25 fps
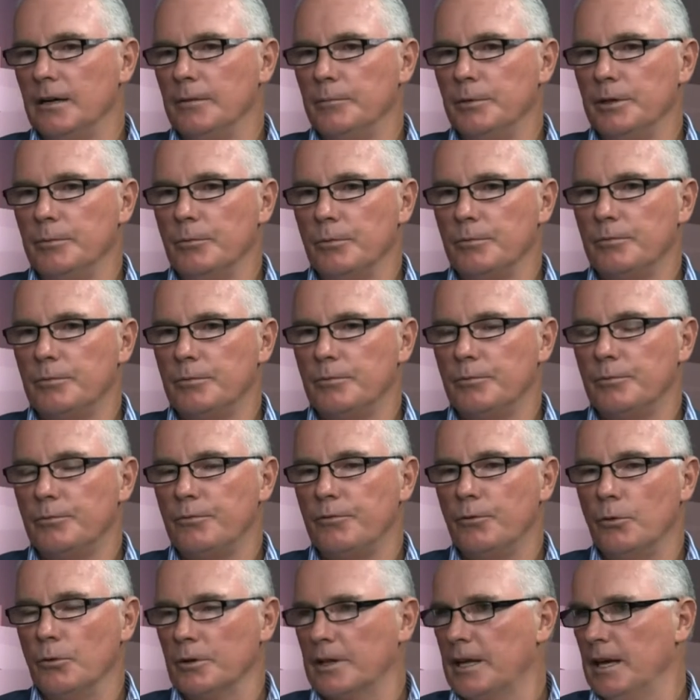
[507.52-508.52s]
be
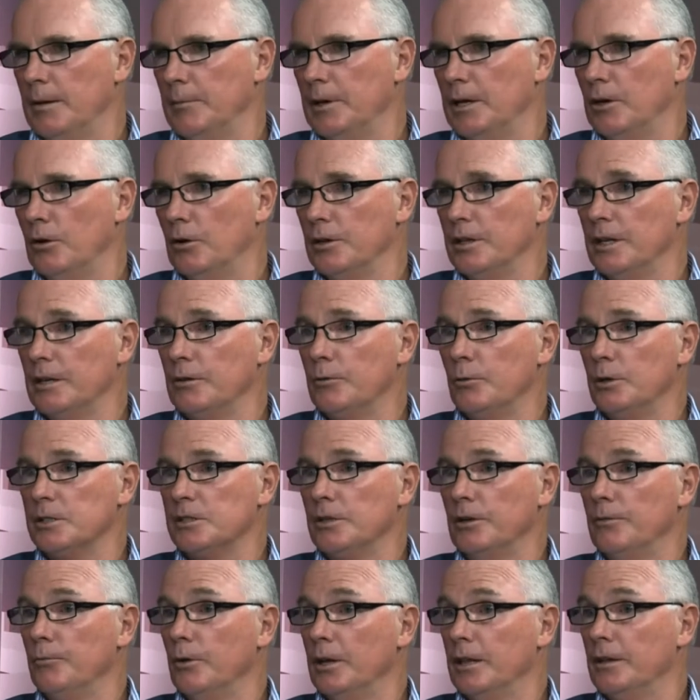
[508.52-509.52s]
forthcoming on the
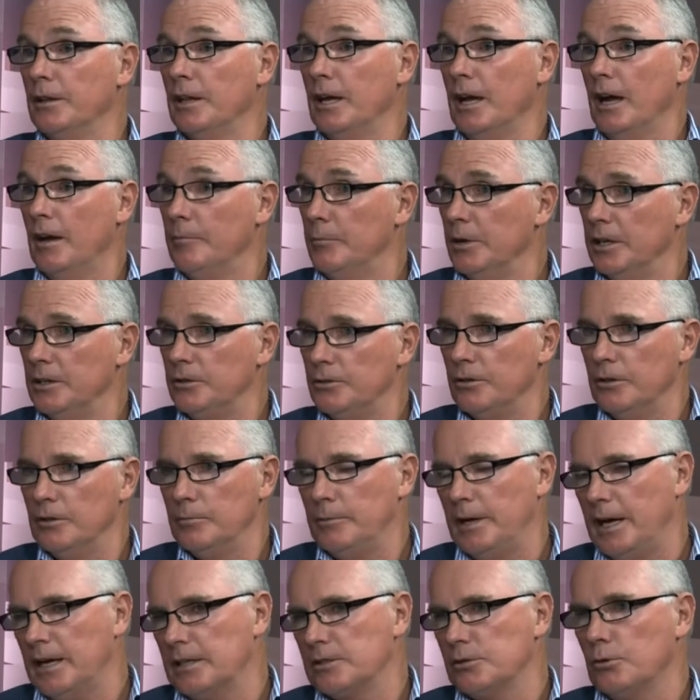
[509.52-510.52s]
question of whether there have been
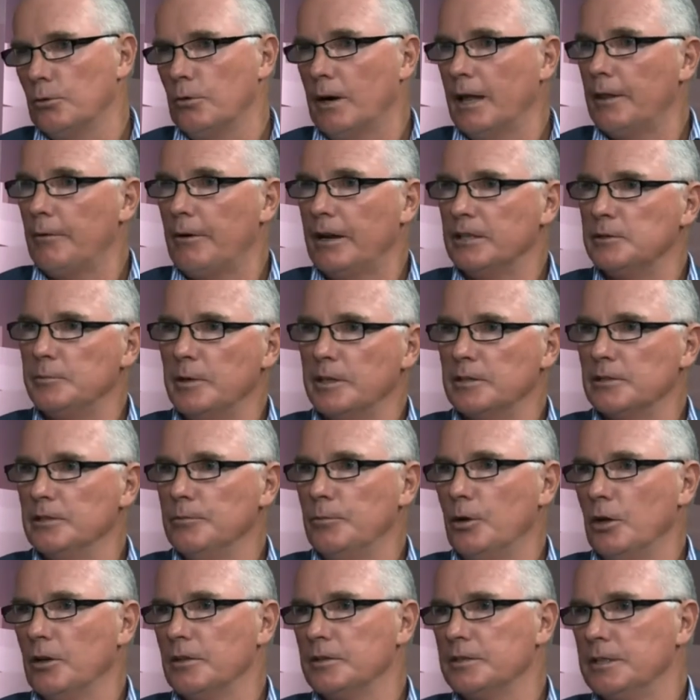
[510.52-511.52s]
turnbacks or other aspects
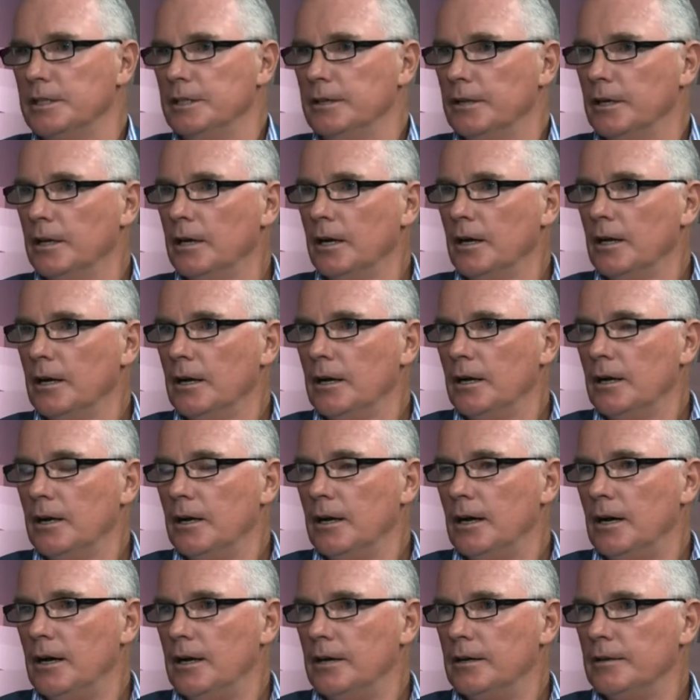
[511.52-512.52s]
of policy,
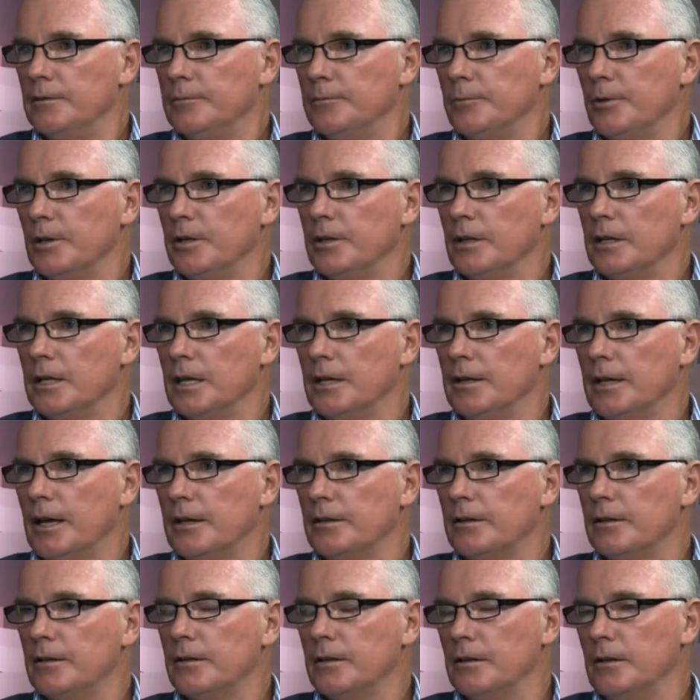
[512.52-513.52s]
and
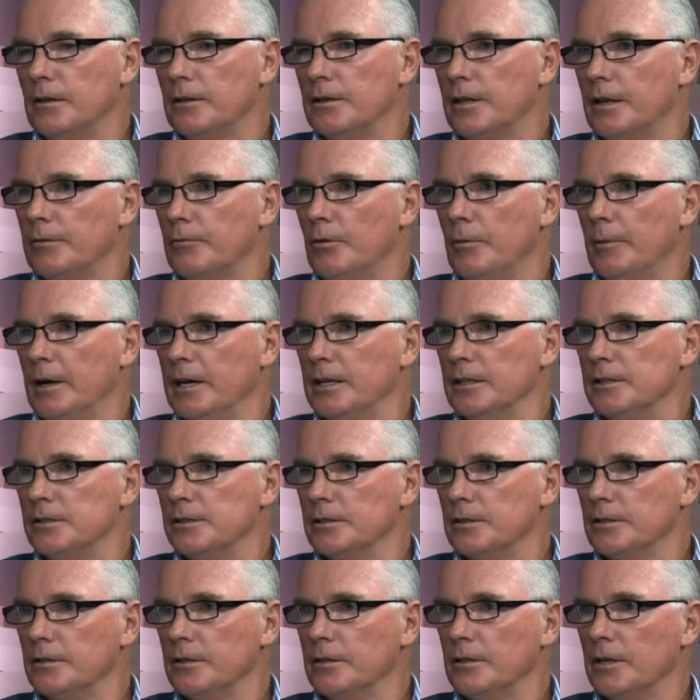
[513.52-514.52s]
that
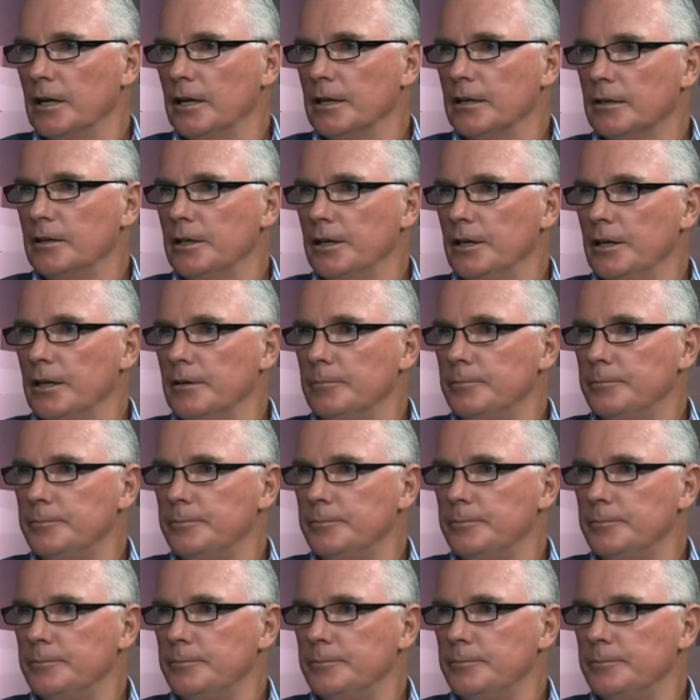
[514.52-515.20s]
remains unclear.